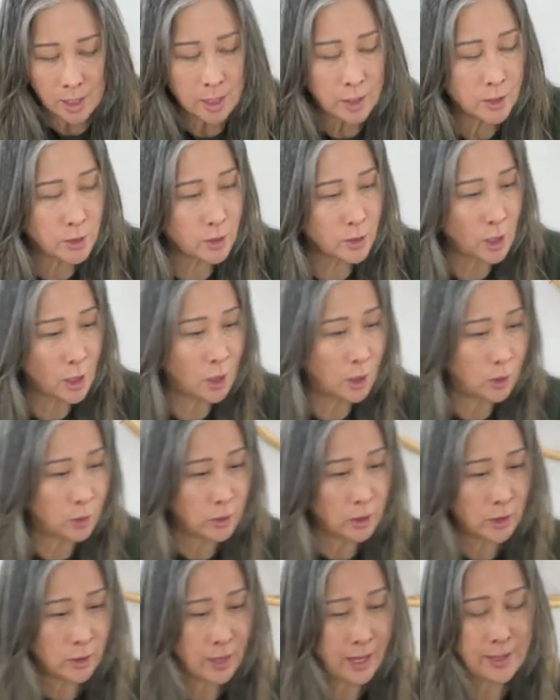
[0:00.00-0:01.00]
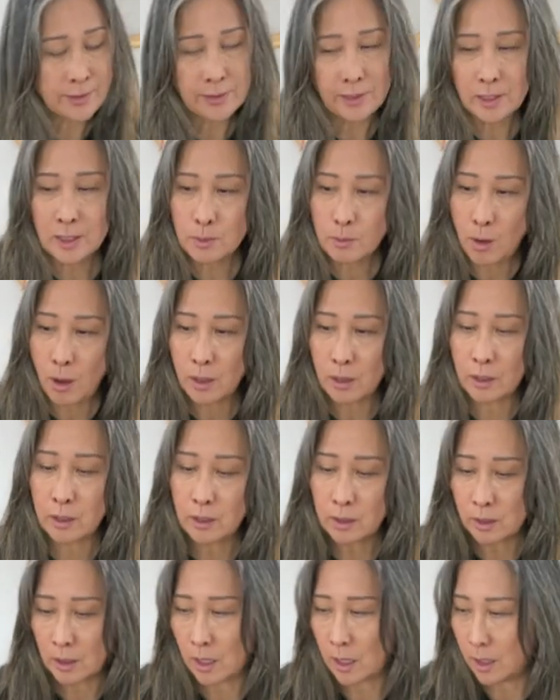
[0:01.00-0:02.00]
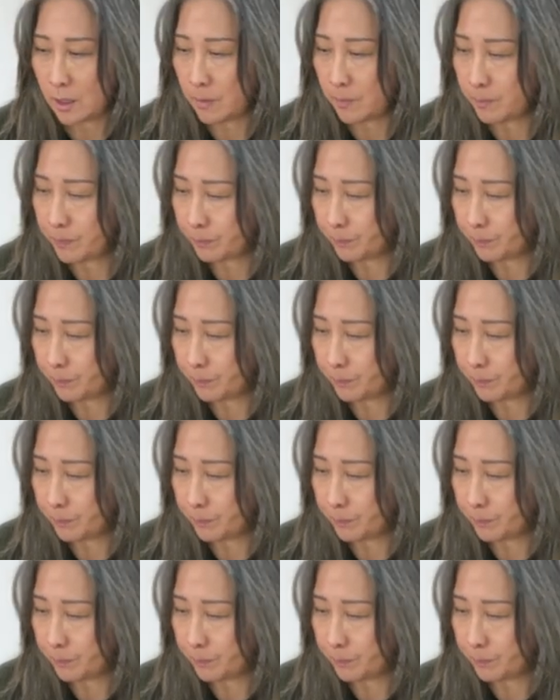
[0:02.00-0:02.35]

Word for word: So, you know, it has a smaller, I